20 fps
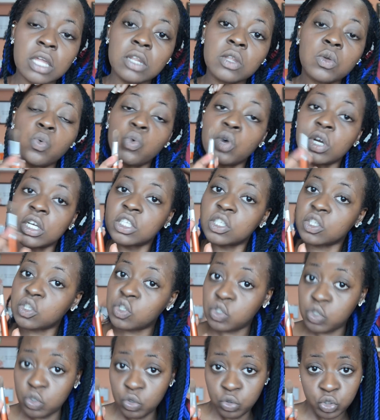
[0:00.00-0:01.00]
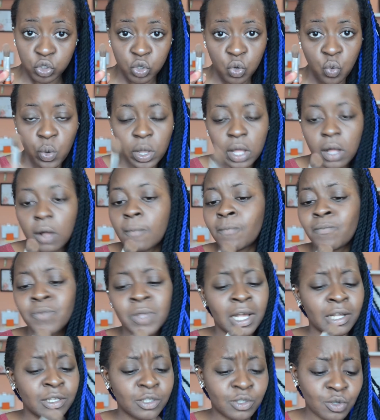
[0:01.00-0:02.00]
and it works so well,
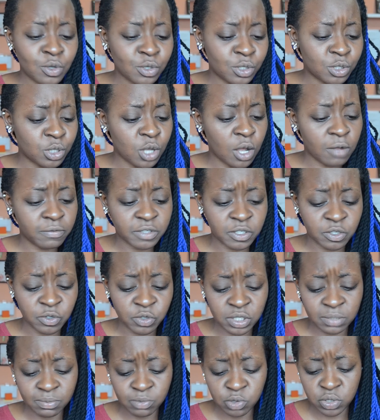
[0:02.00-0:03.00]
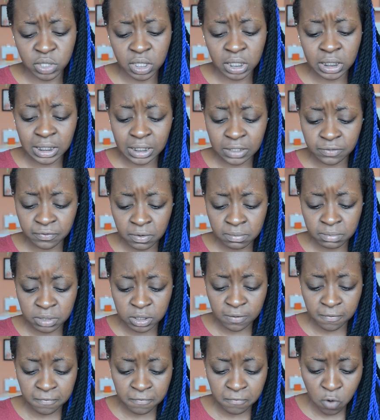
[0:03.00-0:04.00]
so soft, so smooth. It is from
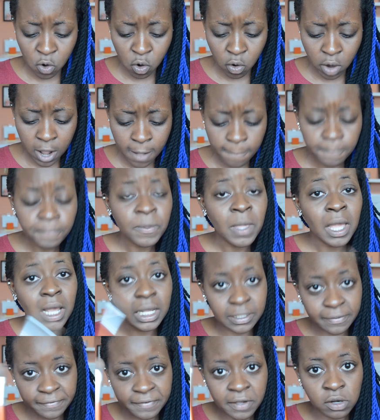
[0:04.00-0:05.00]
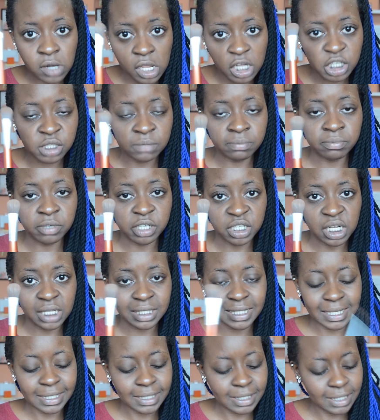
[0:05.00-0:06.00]
Sephora. It's a foundation brush, as
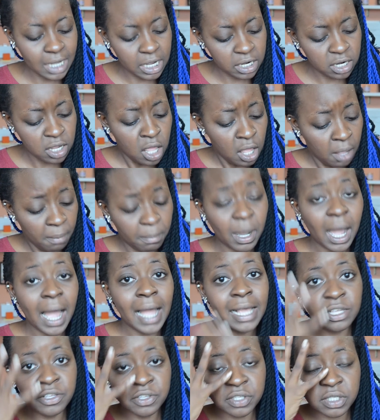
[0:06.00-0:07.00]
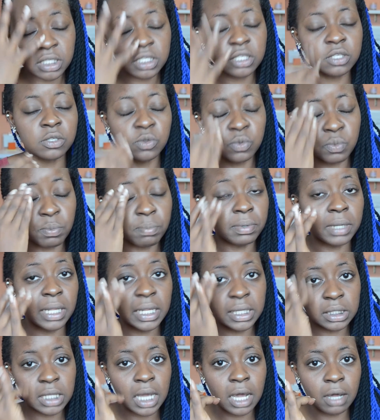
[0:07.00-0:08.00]
I said, but I use it to
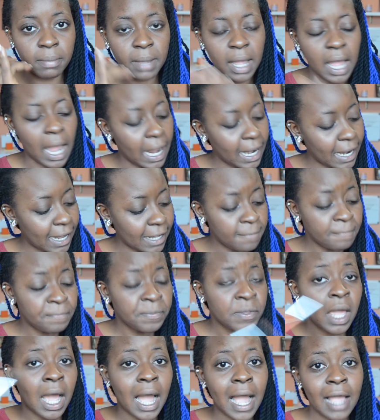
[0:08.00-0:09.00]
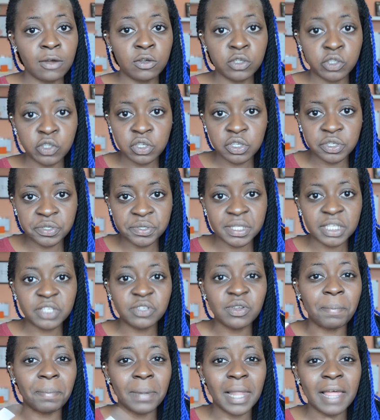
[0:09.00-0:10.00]
blend out my highlight. I also use this
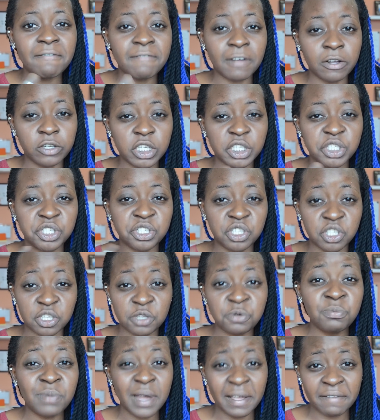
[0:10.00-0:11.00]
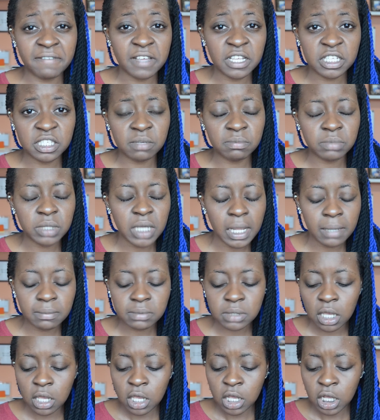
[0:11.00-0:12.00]
to apply foundation to my face
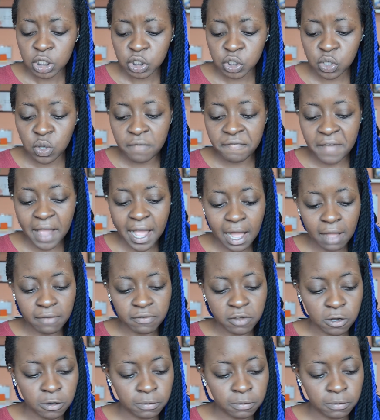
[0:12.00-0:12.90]
sometimes. So if I have